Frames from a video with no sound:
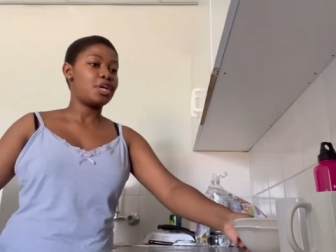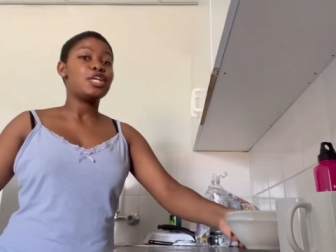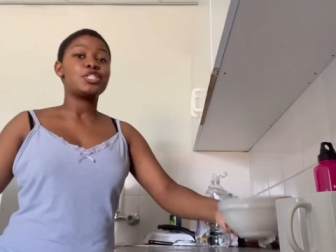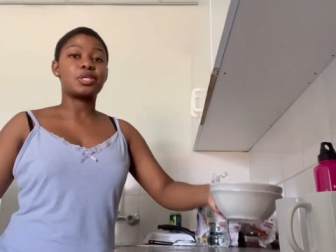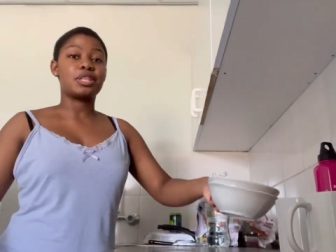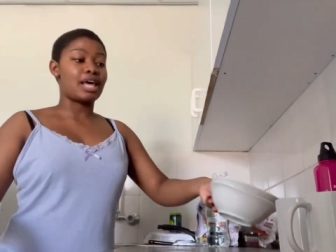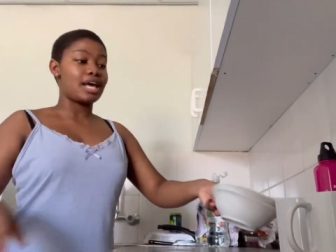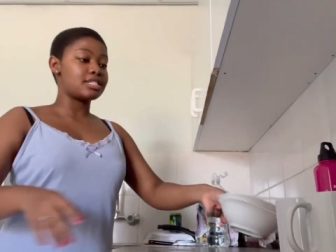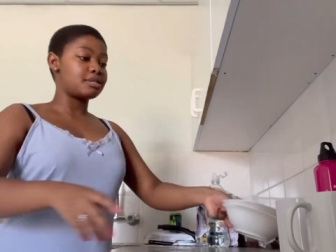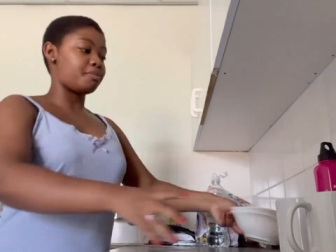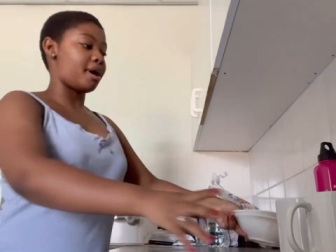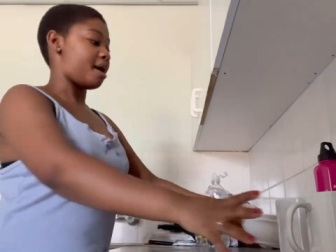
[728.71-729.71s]
So that's
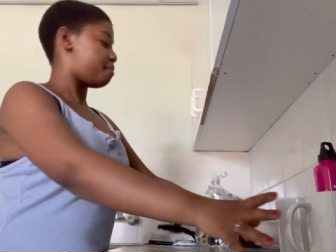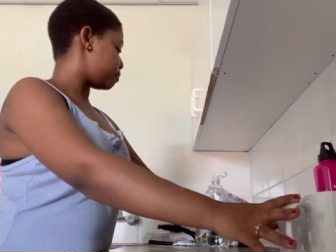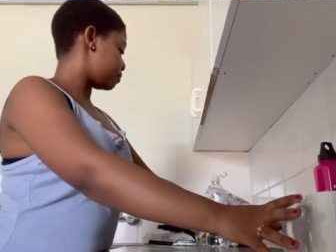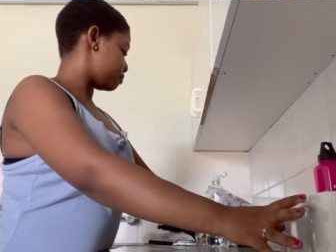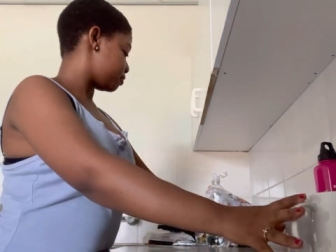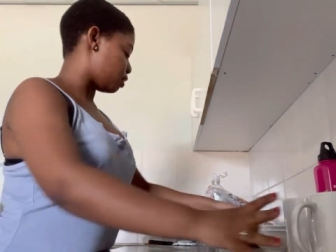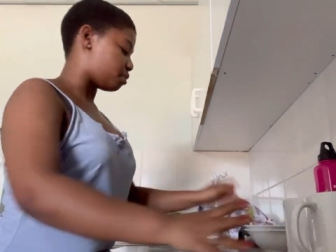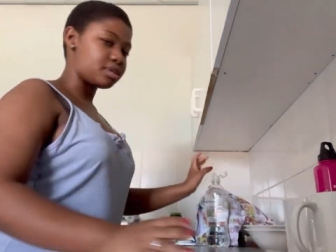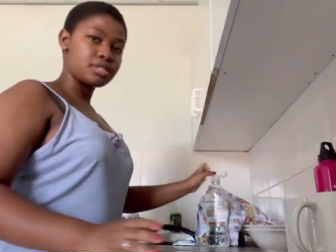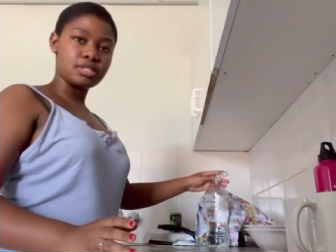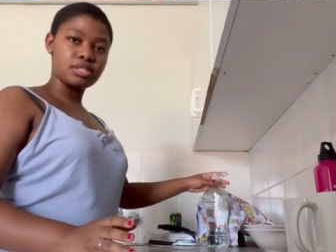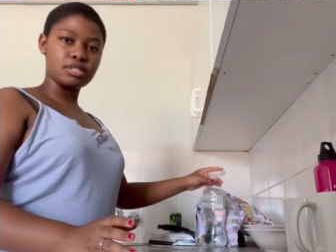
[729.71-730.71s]
packed.
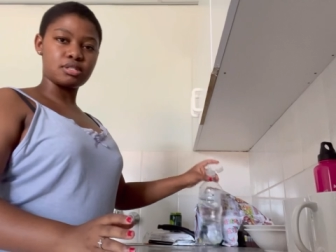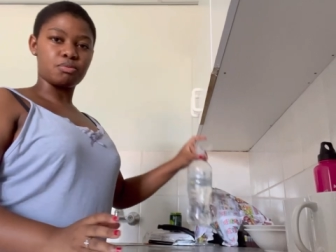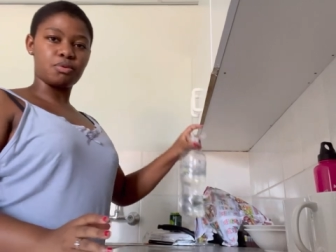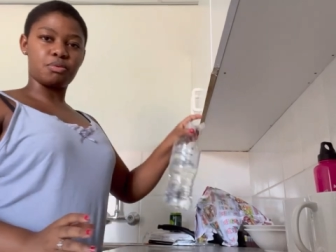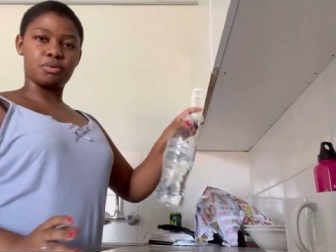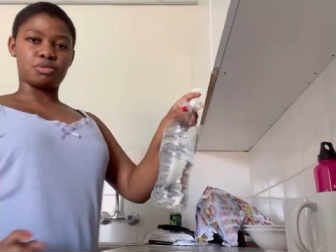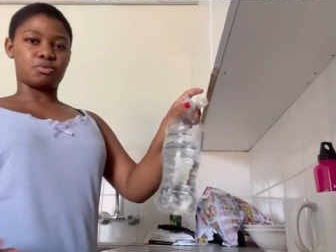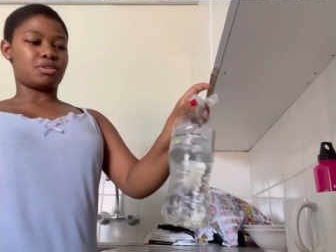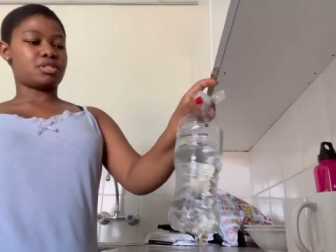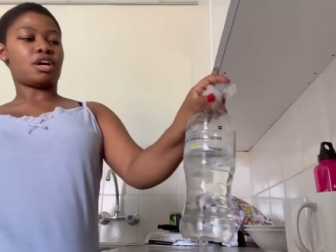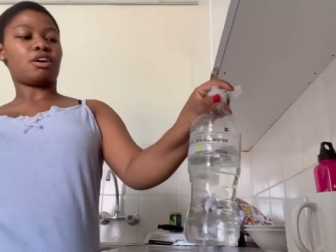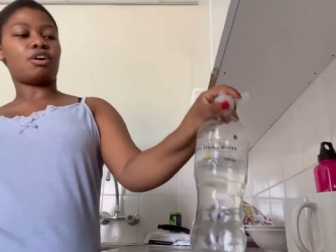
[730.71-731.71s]
This is what,
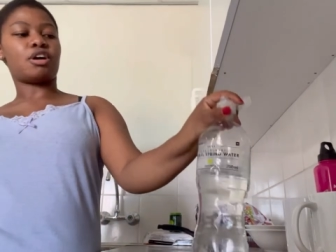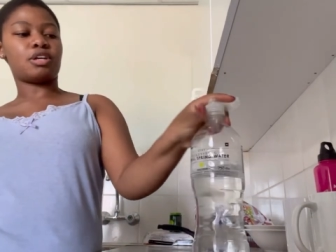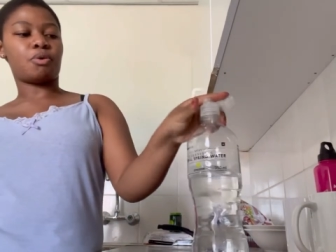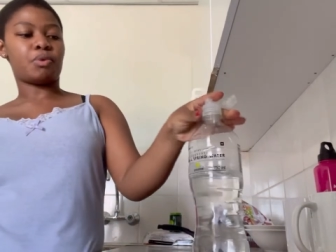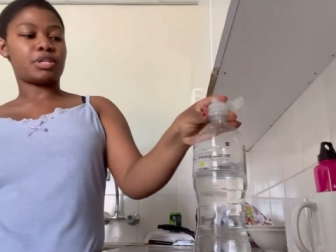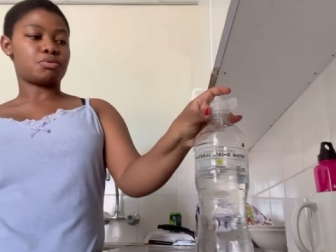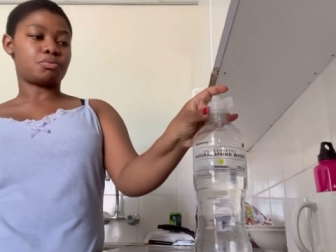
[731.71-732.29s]
what I got, what,